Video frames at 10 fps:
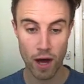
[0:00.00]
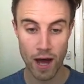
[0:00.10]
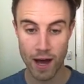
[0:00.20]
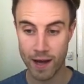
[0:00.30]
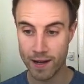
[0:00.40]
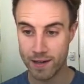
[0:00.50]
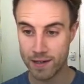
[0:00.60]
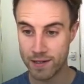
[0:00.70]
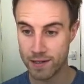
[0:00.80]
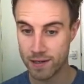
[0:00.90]

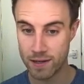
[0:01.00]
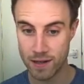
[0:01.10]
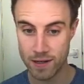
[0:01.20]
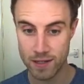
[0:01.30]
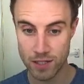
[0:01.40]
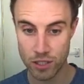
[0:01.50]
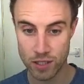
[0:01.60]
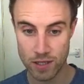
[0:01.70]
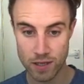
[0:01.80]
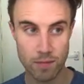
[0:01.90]
and
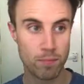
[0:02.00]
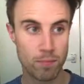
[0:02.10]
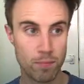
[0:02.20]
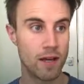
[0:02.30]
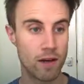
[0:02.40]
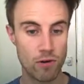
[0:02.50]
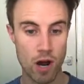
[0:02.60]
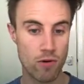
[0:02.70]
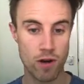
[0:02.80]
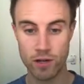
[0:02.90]
pick
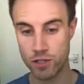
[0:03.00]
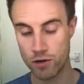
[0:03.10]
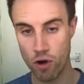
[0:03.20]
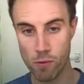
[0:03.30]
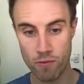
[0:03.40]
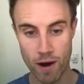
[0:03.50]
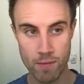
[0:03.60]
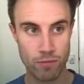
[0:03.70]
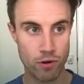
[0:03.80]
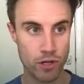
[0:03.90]
a, a, just a normal
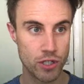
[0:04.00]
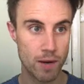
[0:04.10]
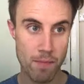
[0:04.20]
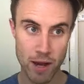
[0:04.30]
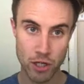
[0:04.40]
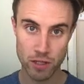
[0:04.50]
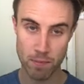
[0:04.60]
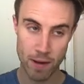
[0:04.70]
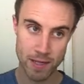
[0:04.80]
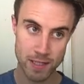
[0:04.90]
round brush. Make sure the
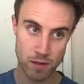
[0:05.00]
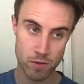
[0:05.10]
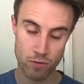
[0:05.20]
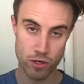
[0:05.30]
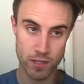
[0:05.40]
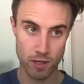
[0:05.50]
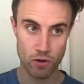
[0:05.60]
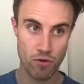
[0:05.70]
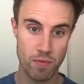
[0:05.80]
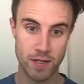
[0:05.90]
opacity of the brush is
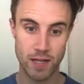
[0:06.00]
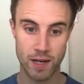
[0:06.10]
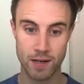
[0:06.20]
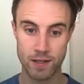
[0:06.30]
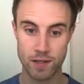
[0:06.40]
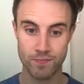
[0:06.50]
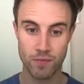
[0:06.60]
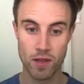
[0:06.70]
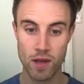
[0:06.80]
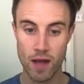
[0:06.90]
100%
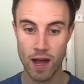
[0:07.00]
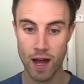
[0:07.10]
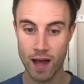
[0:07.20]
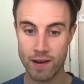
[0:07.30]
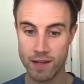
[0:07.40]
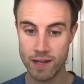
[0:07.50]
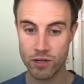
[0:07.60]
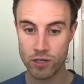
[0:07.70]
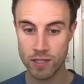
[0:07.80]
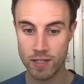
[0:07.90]
and then
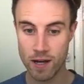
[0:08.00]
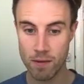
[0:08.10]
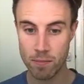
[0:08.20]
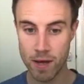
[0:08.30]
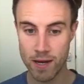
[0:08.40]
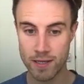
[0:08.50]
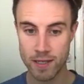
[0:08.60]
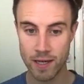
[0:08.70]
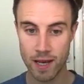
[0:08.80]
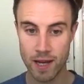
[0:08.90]
just start
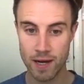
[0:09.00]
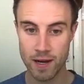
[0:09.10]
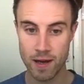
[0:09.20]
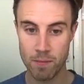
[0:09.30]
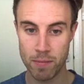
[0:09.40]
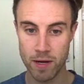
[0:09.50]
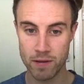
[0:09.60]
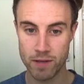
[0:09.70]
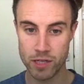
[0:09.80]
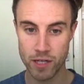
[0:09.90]
painting in a bit of
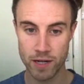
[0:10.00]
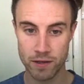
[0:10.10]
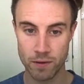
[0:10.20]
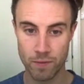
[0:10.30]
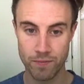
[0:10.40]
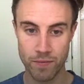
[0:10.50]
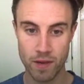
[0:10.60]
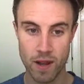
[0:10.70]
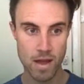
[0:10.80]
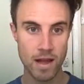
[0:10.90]
the shadow
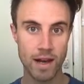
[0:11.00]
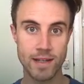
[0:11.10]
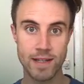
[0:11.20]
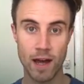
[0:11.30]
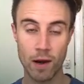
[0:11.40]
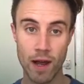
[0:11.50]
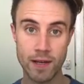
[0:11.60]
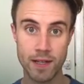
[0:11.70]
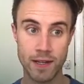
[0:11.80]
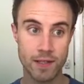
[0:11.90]
let's say our
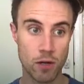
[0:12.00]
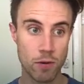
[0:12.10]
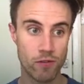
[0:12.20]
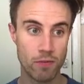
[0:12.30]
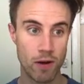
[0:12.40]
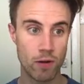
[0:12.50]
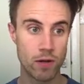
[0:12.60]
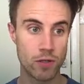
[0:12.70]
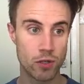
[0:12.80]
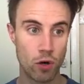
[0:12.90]
lighting is coming from our
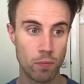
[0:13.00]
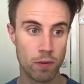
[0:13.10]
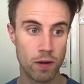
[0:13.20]
top